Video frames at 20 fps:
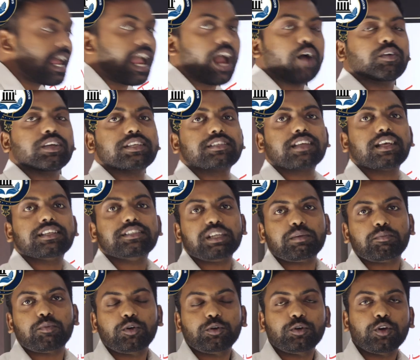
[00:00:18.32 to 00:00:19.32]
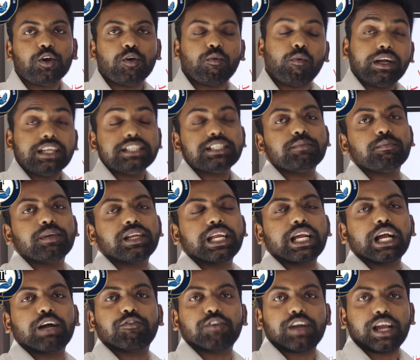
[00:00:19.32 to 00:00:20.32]
I have discussed about what is the
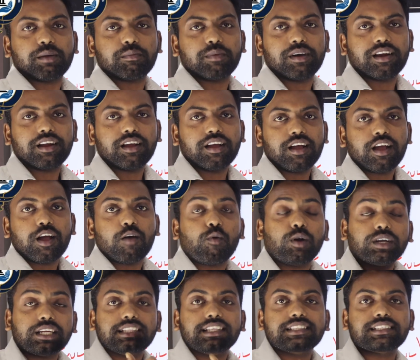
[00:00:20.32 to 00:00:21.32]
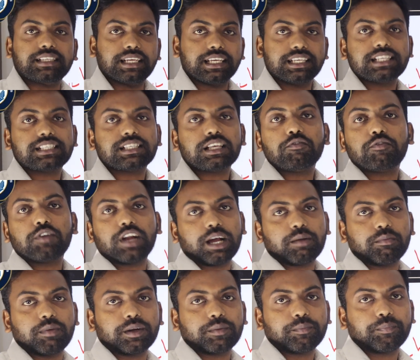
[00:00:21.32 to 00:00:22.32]
meaning of labor, what are the stages of
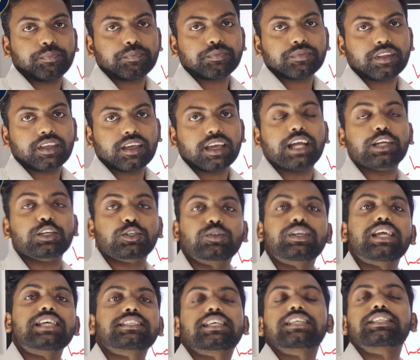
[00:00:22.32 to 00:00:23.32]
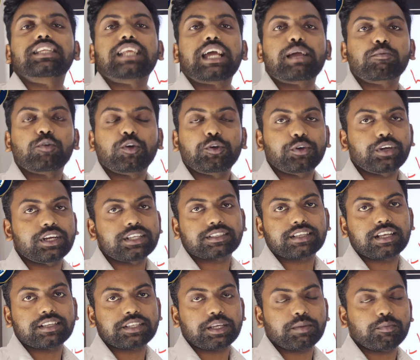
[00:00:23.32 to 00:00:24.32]
labor. And today's session I am going to
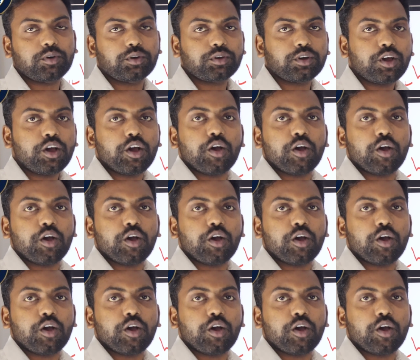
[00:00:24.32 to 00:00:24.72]
discuss about